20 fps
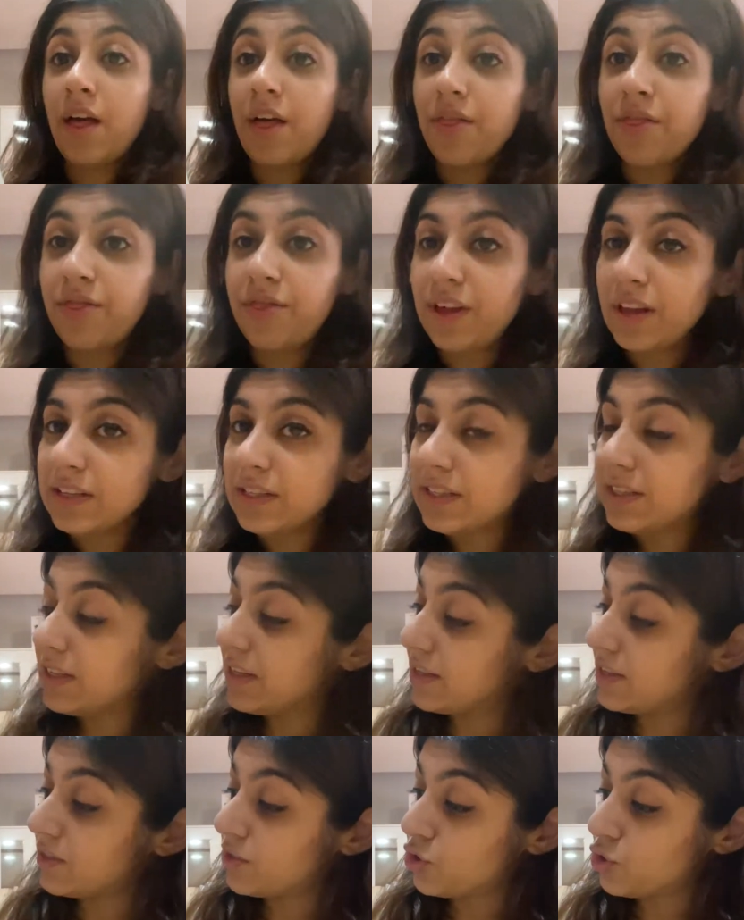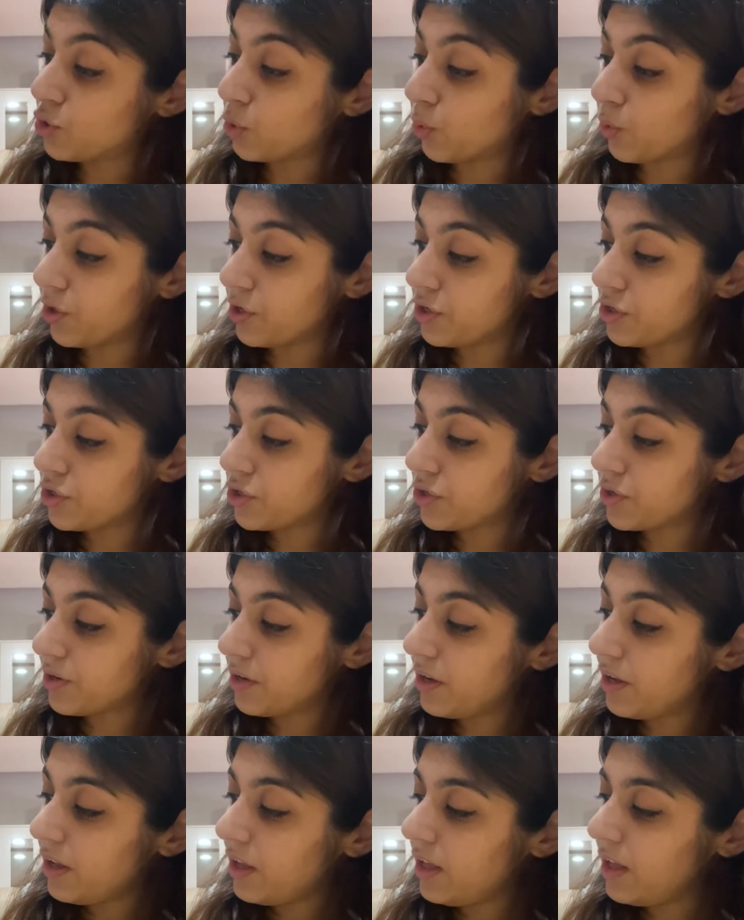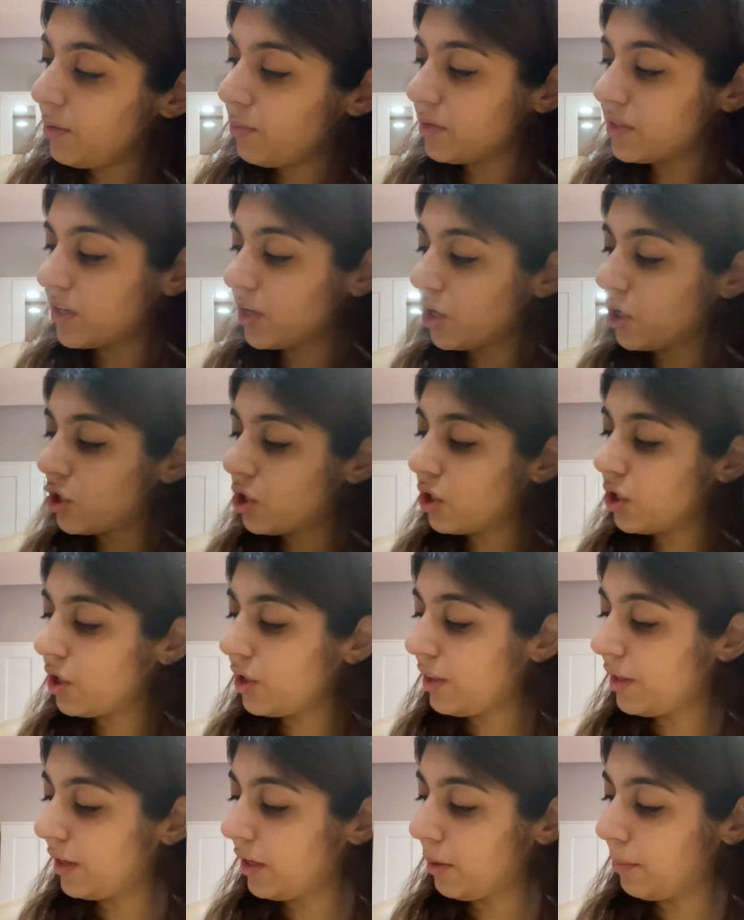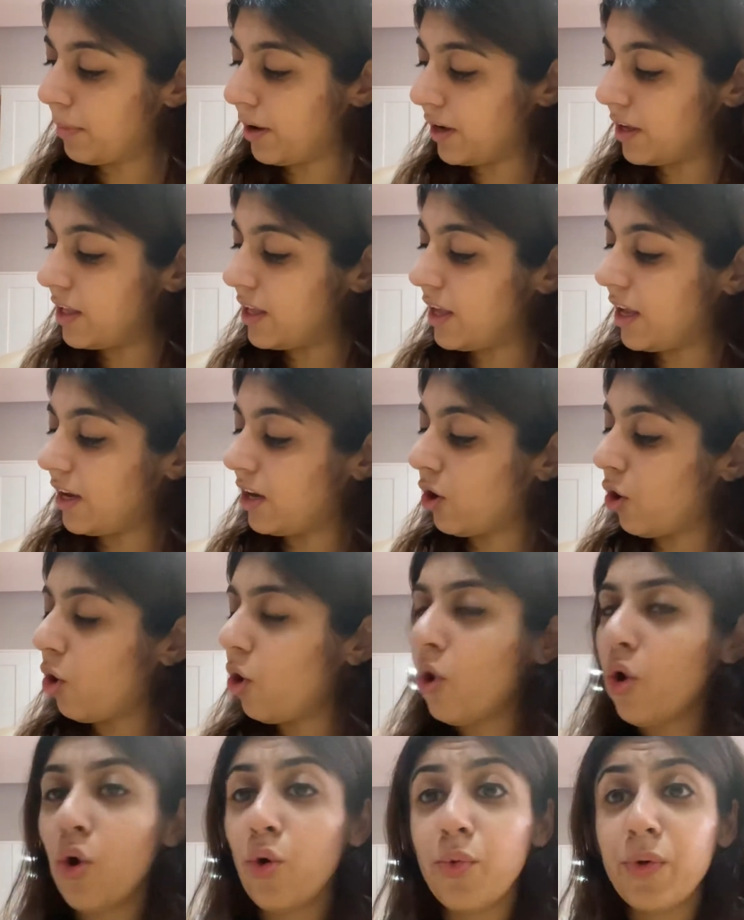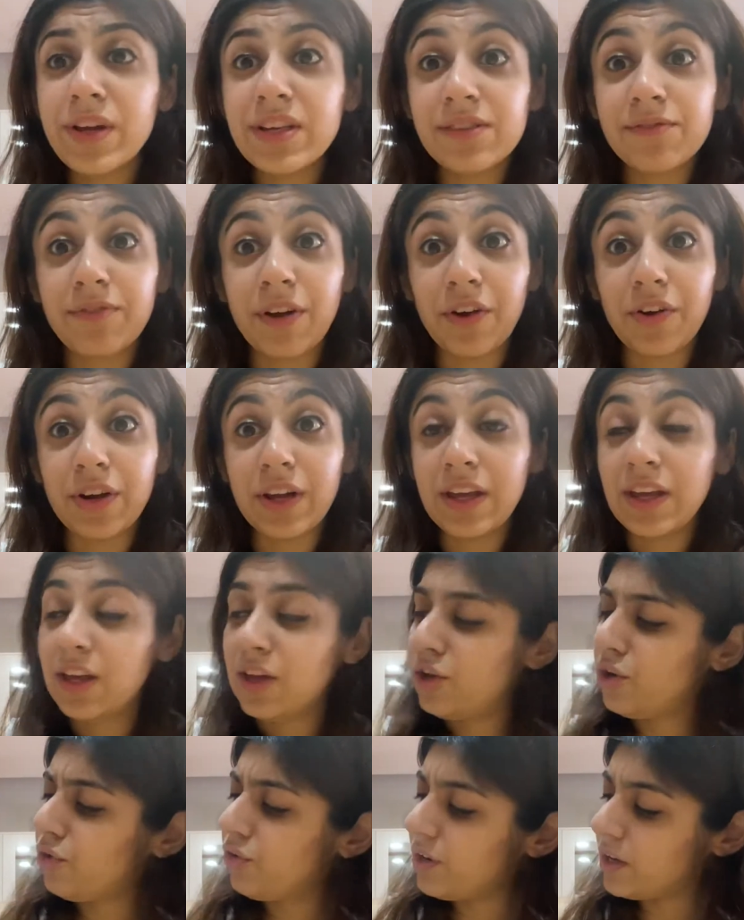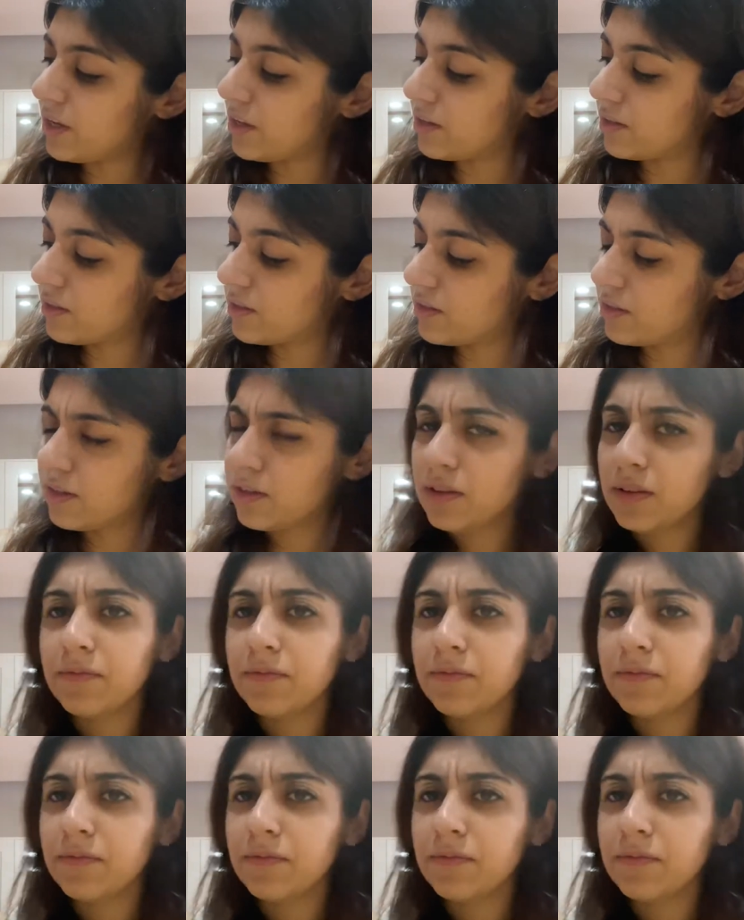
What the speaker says: This is George. He was a good little monkey and always very curious.